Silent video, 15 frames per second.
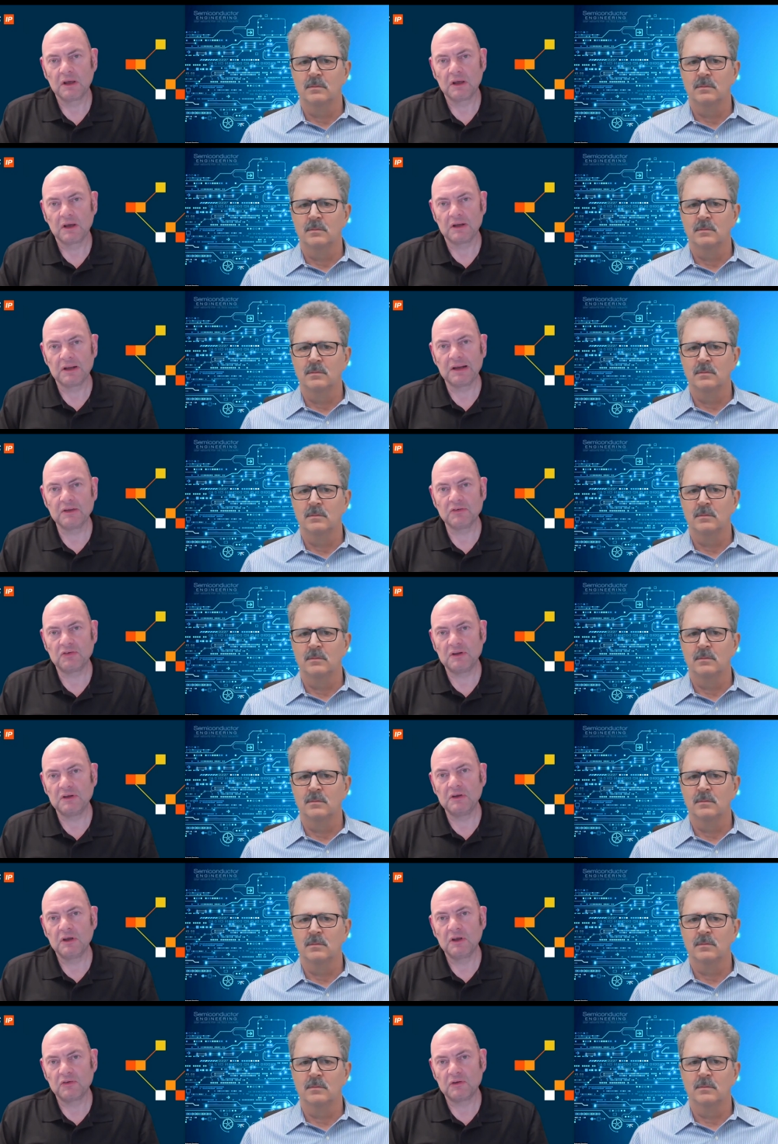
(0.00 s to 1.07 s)
Speaker 1: And
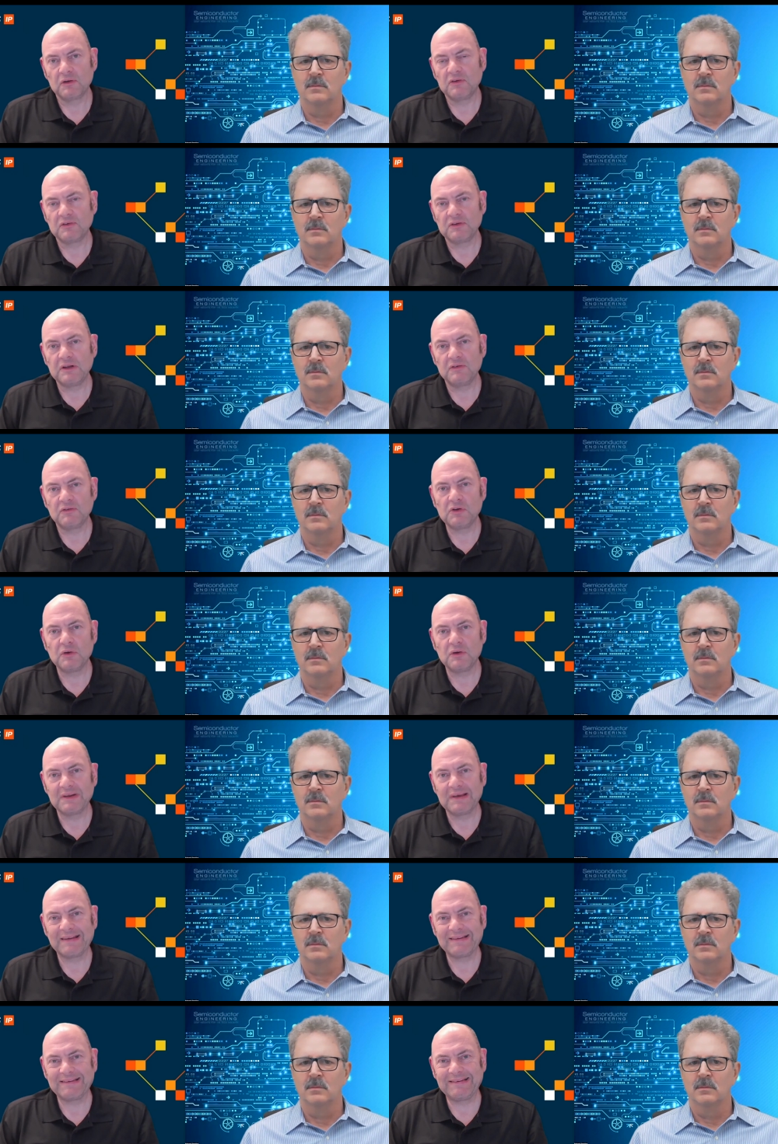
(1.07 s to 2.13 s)
actually, so instead of doing
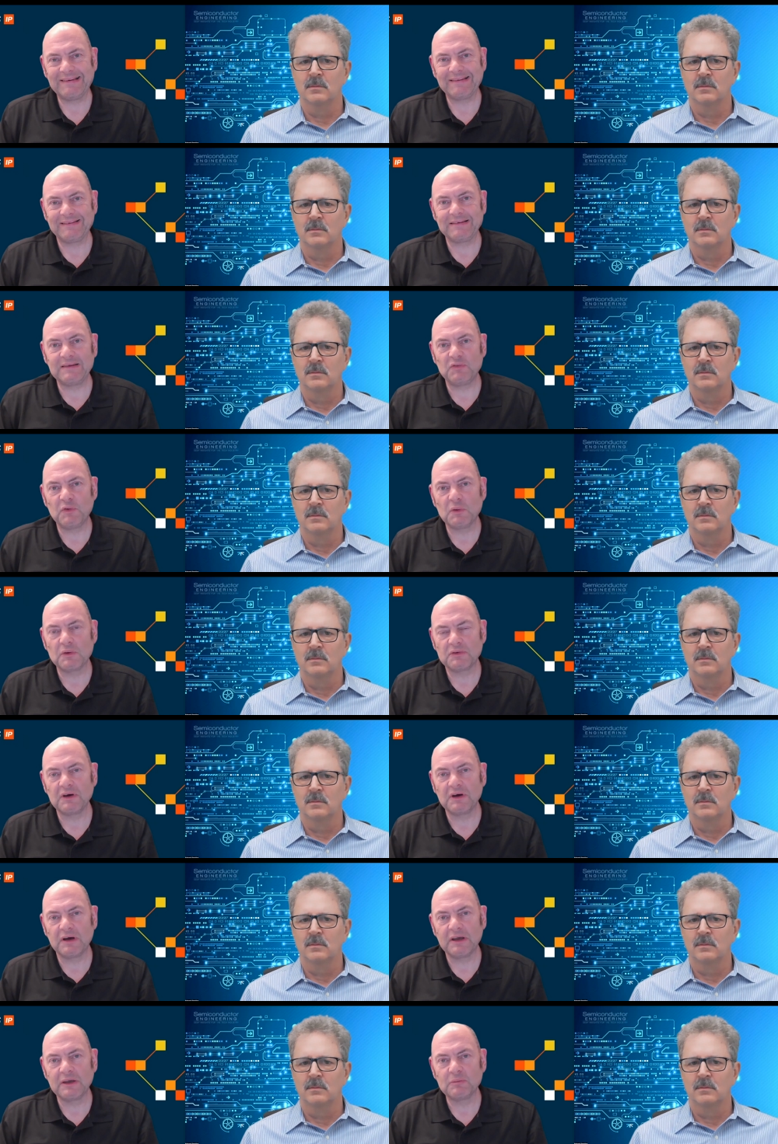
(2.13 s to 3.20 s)
that sixty-four
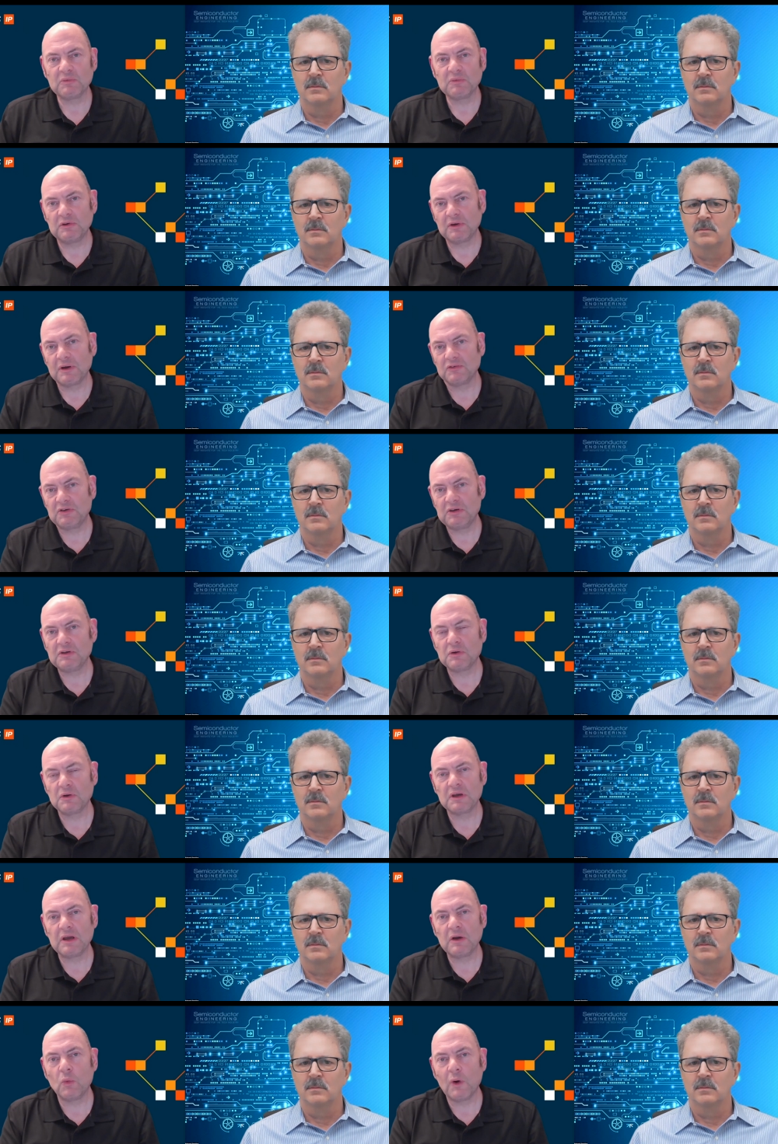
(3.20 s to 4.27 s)
times, you're actually
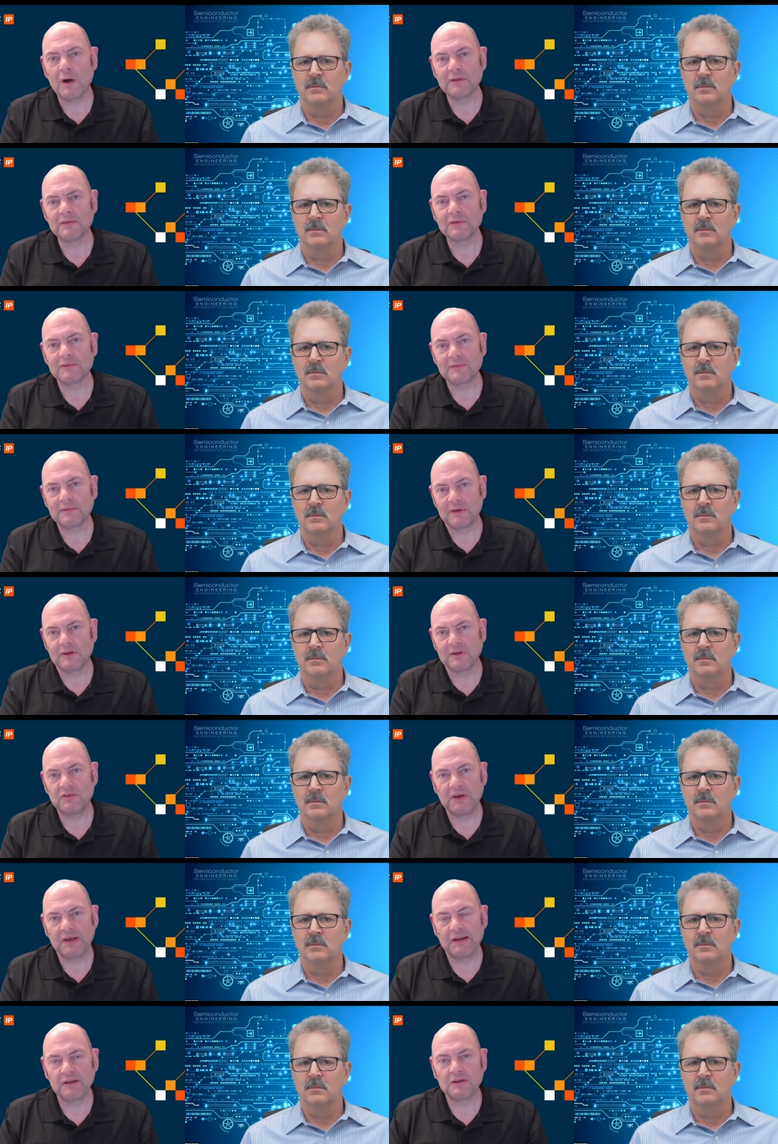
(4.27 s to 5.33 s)
doing it once and
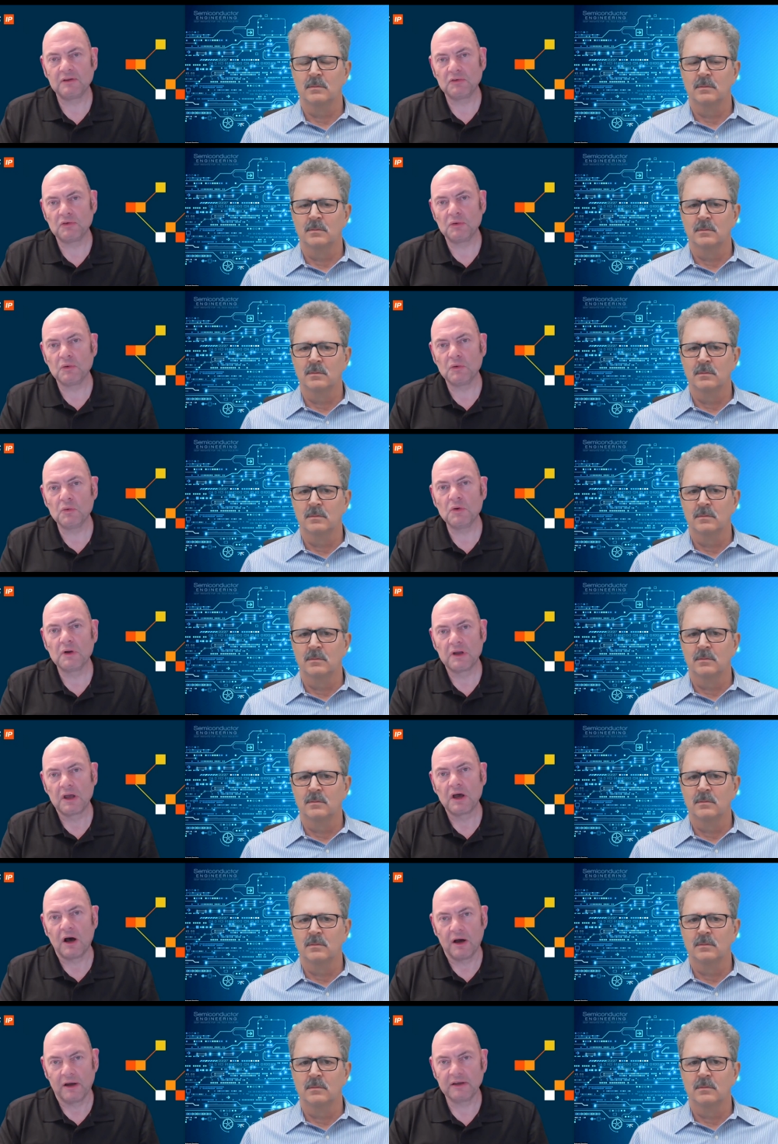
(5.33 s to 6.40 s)
telling the tool,
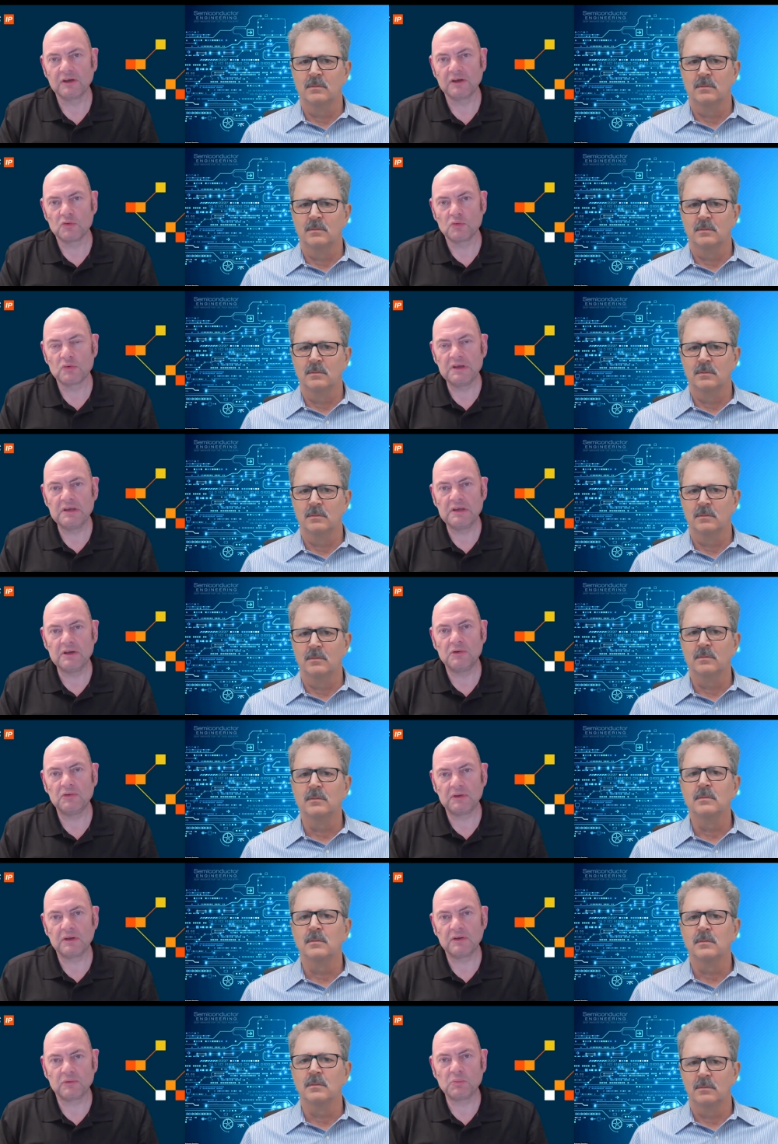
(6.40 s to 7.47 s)
I'm going to reuse
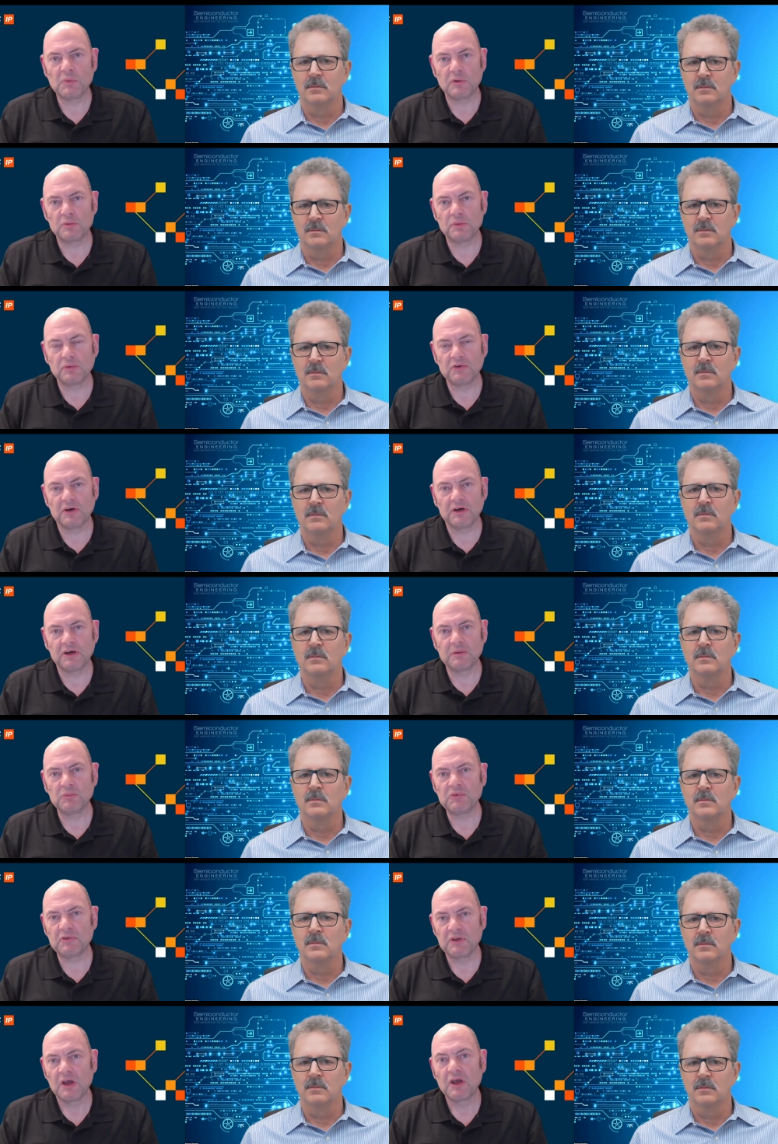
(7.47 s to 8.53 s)
this multiple times.